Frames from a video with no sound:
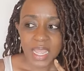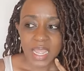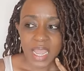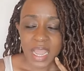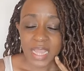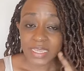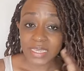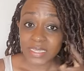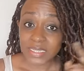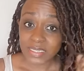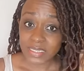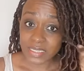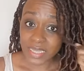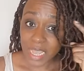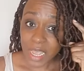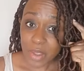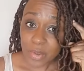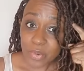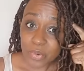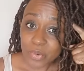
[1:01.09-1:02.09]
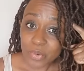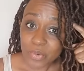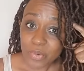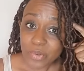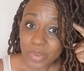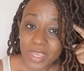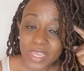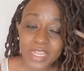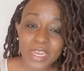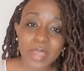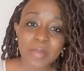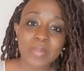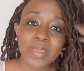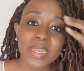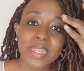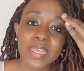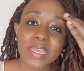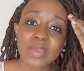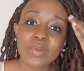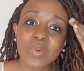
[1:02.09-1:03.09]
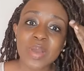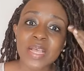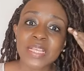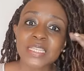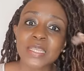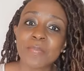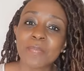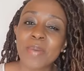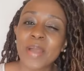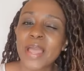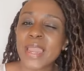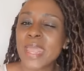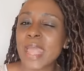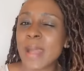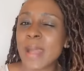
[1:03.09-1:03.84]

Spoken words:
akili yangu inabidi iwaze pale